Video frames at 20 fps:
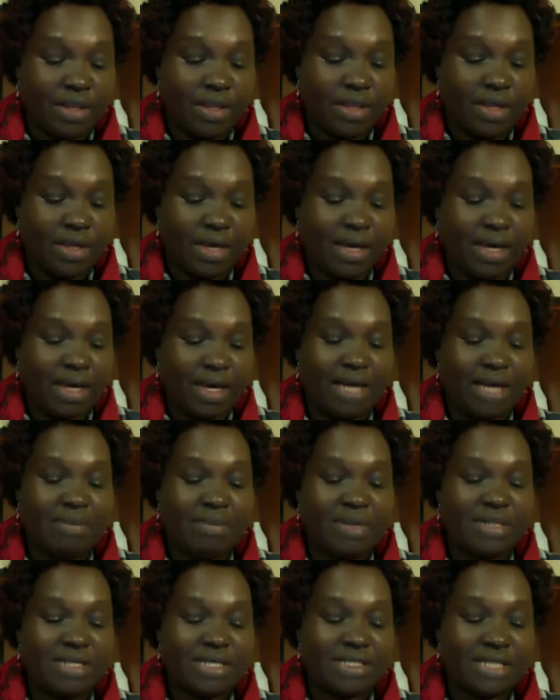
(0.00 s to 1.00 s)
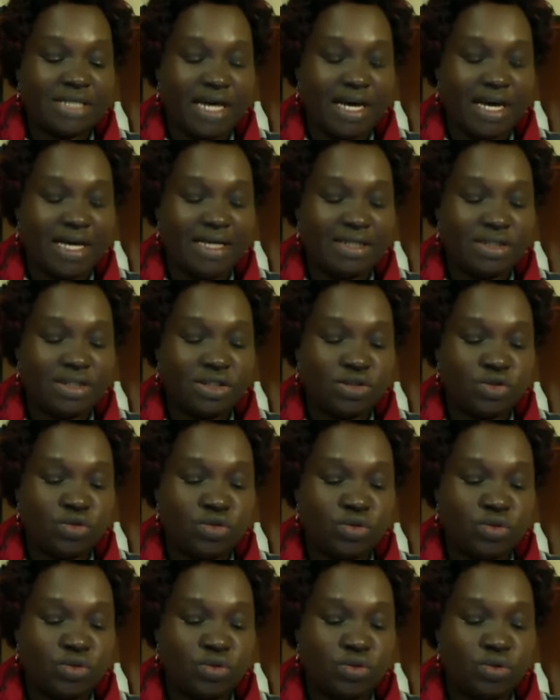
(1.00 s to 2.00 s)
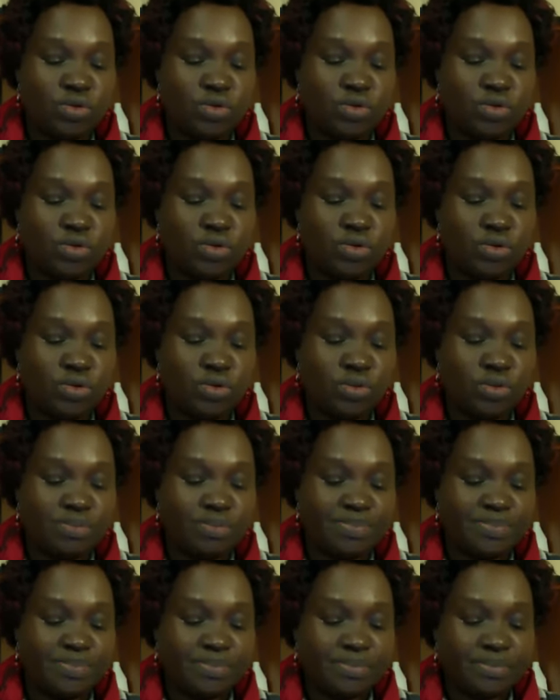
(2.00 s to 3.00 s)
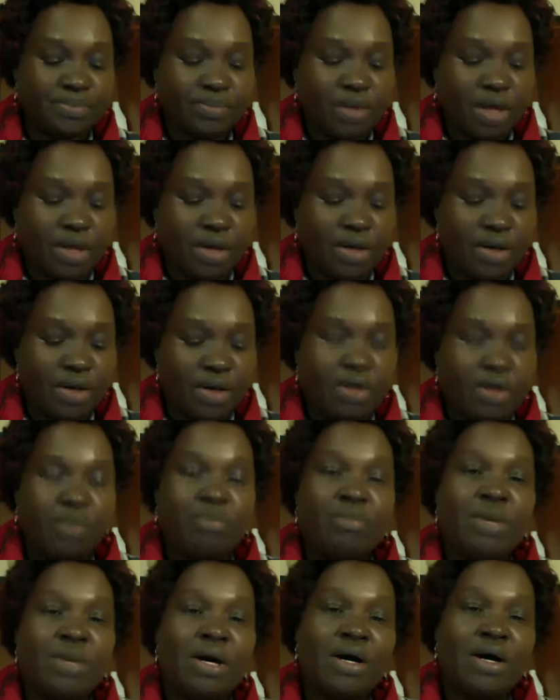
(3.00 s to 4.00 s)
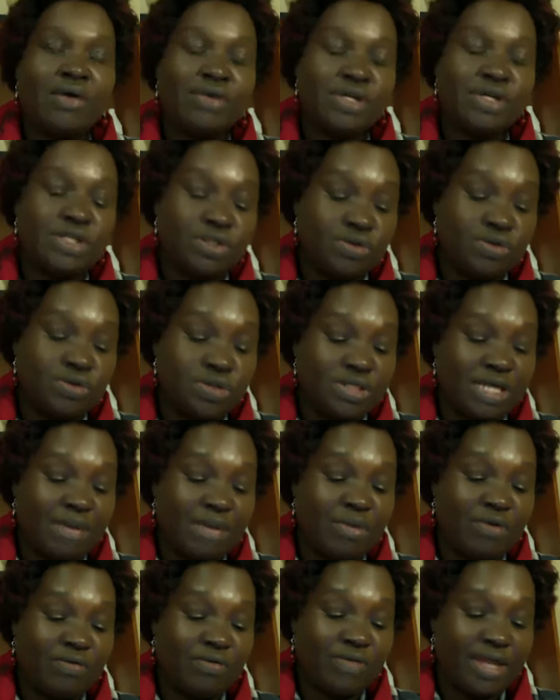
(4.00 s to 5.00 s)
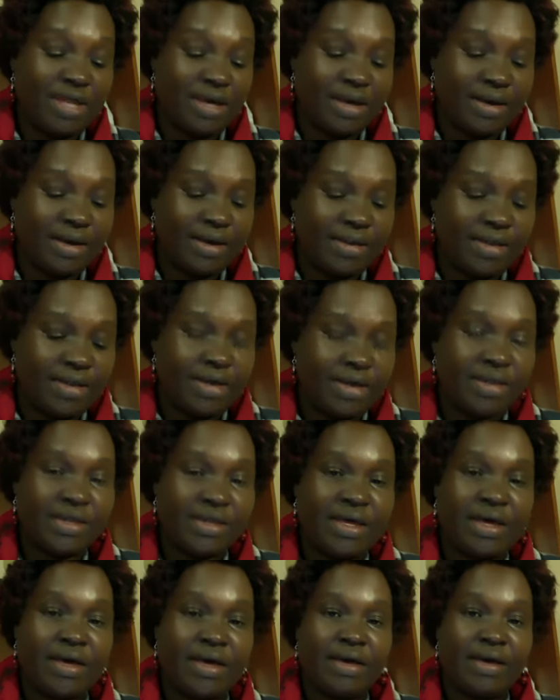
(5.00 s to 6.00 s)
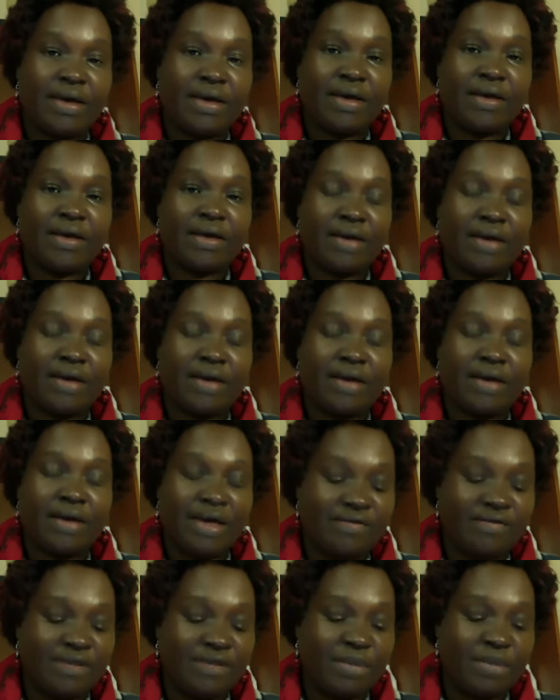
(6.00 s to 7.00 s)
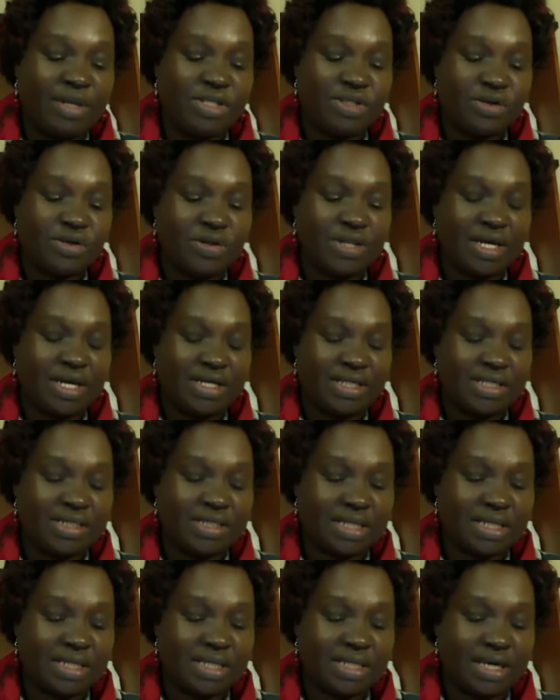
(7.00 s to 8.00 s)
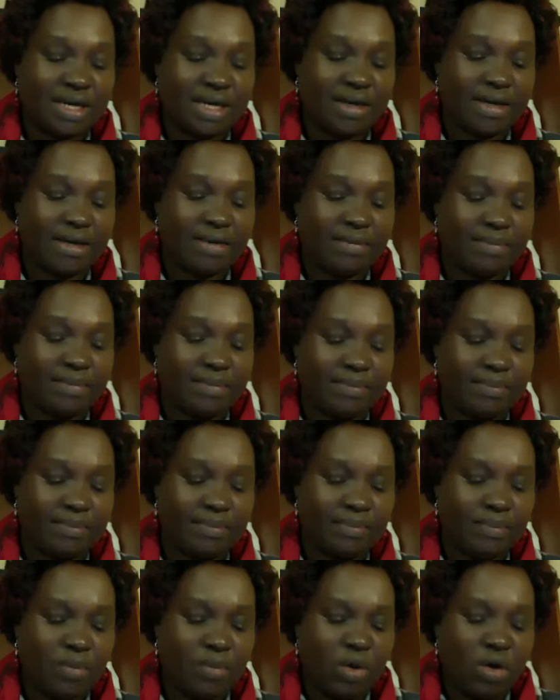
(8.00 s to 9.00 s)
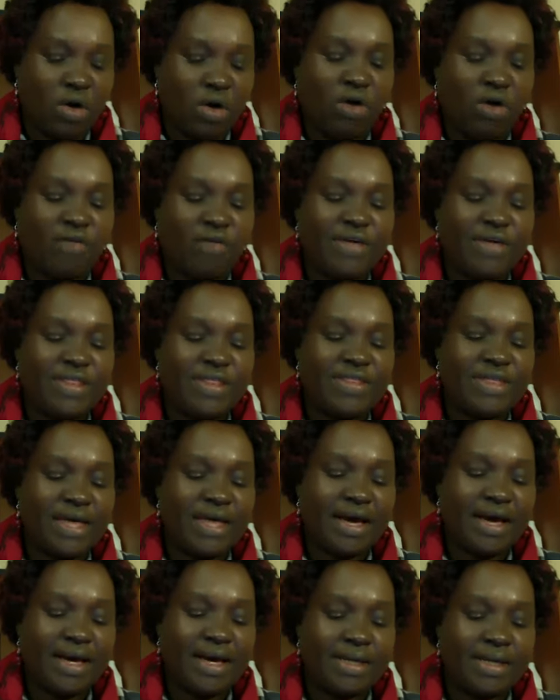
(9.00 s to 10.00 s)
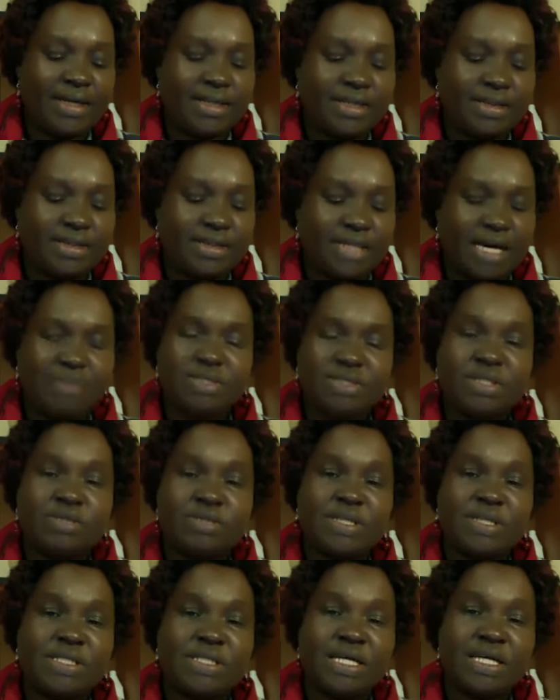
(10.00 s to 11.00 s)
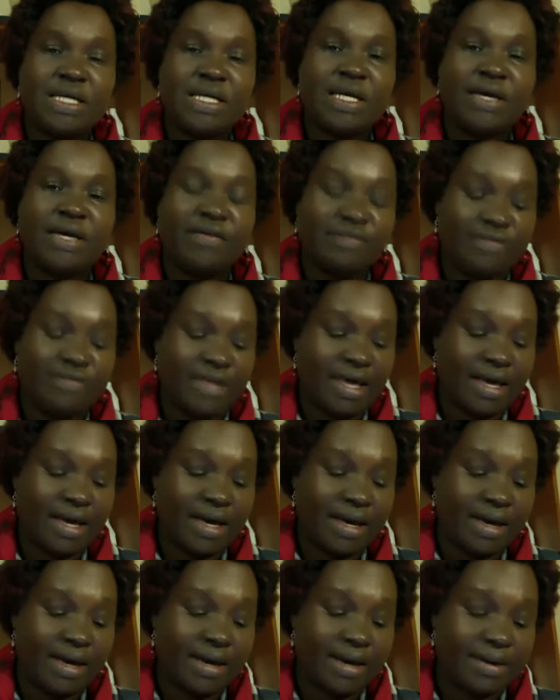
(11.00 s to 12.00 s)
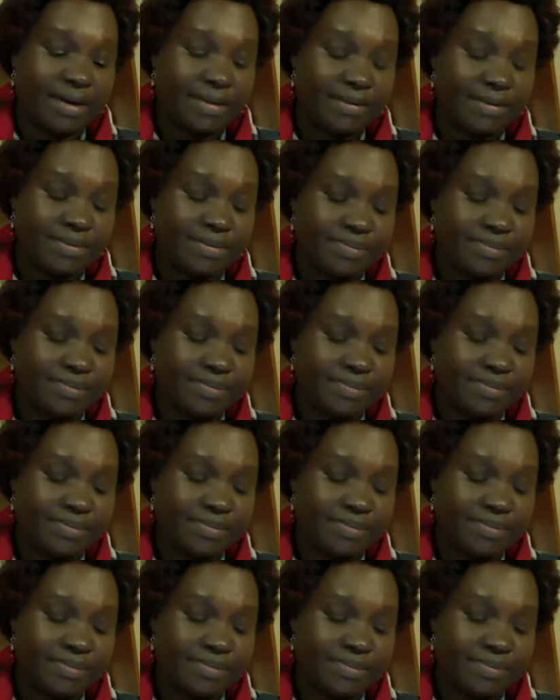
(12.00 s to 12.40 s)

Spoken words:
helping the child to reduce some of the inflammation that is often there, in terms, especially if they're